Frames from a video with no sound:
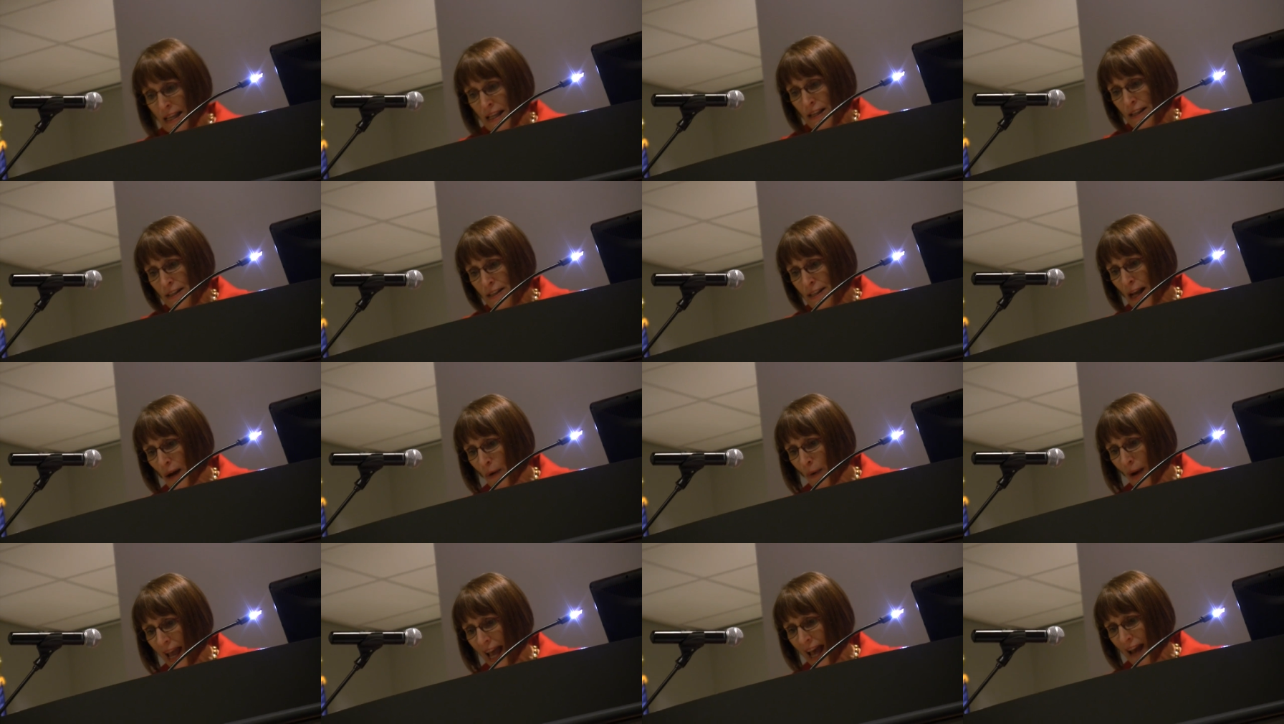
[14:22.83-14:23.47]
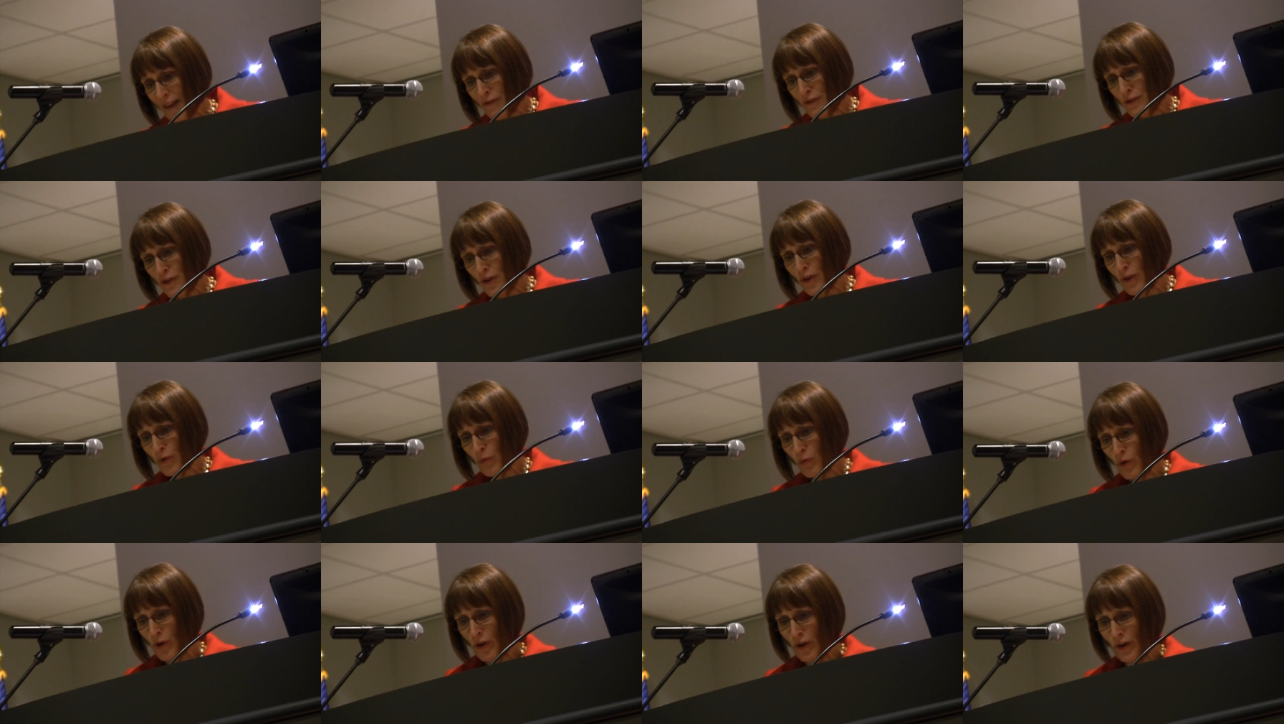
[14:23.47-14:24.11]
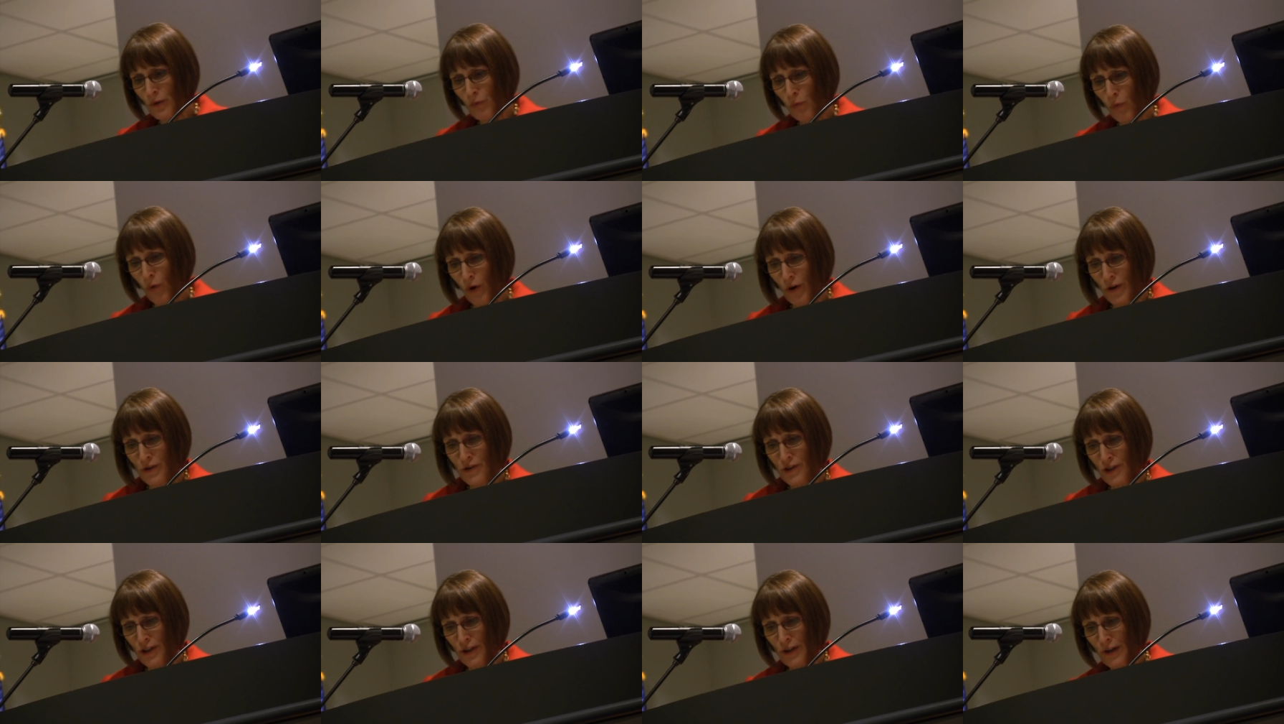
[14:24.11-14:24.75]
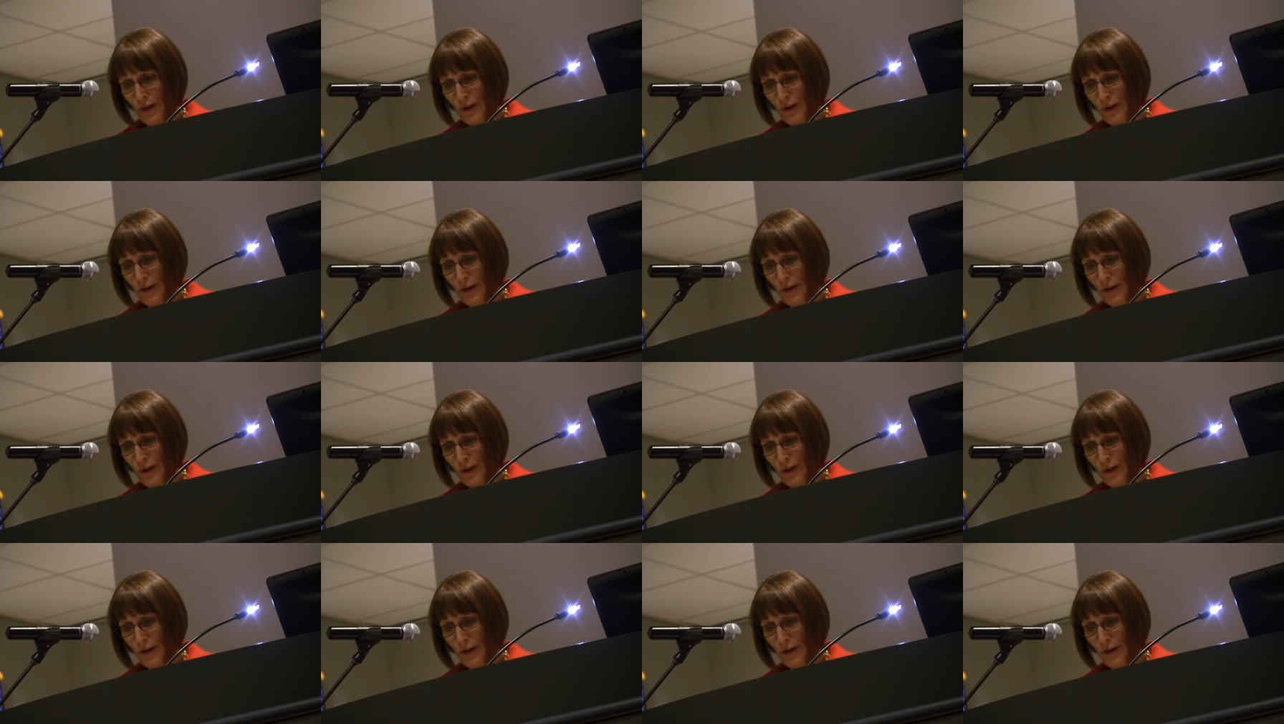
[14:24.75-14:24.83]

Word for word: So after World War II,